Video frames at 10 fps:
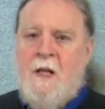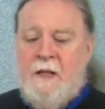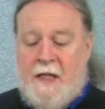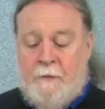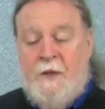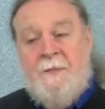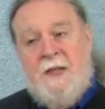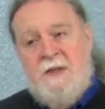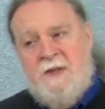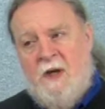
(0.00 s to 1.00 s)
It would
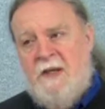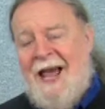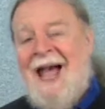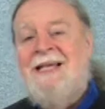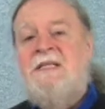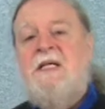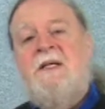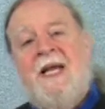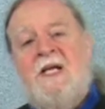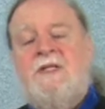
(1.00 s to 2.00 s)
be done as the
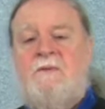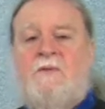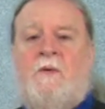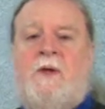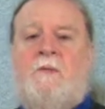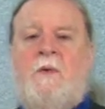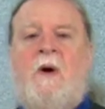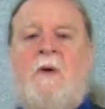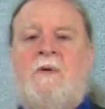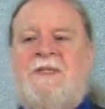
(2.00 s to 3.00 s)
occasion for it
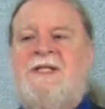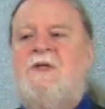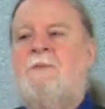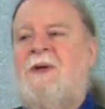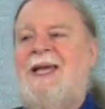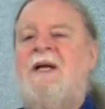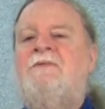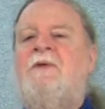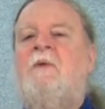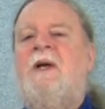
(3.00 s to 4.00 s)
arose, and to plan
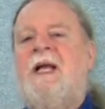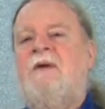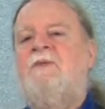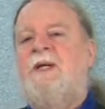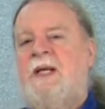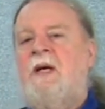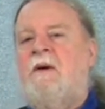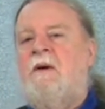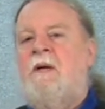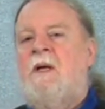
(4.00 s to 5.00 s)
for one every
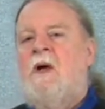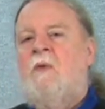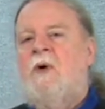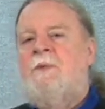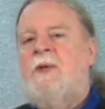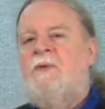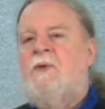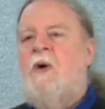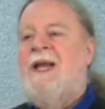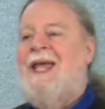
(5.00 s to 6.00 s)
year would have been
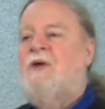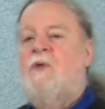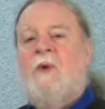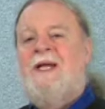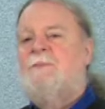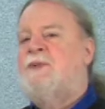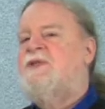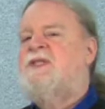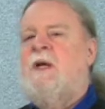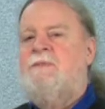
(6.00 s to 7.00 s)
thought a great
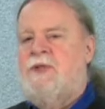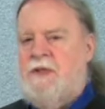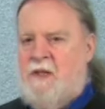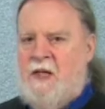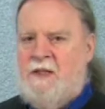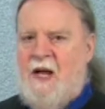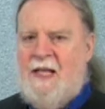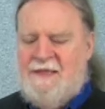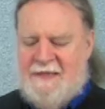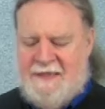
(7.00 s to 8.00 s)
presumption on
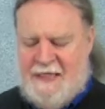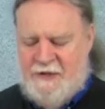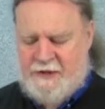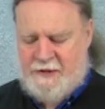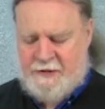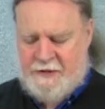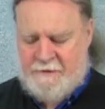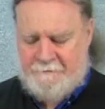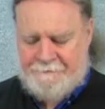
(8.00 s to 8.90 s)
God's intentions.